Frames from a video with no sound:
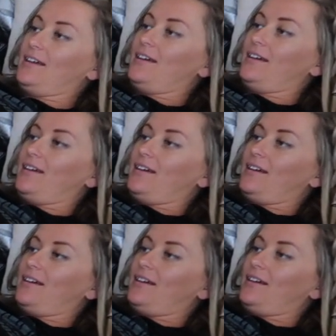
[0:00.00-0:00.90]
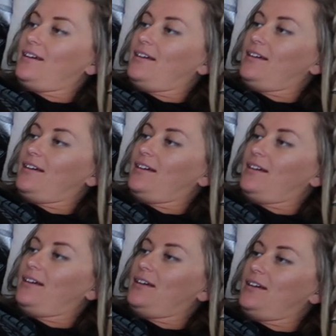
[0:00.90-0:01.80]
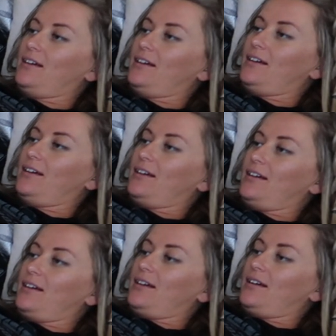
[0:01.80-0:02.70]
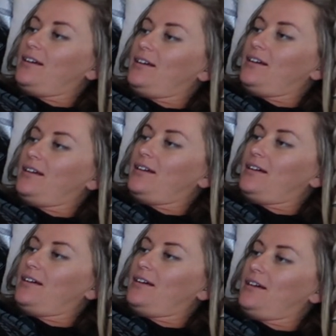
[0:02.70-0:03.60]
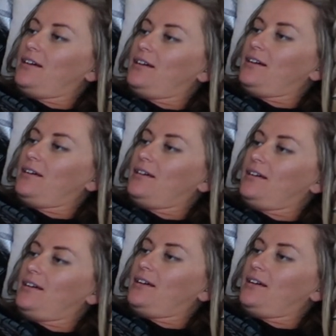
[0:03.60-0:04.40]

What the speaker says: Nobody speaks.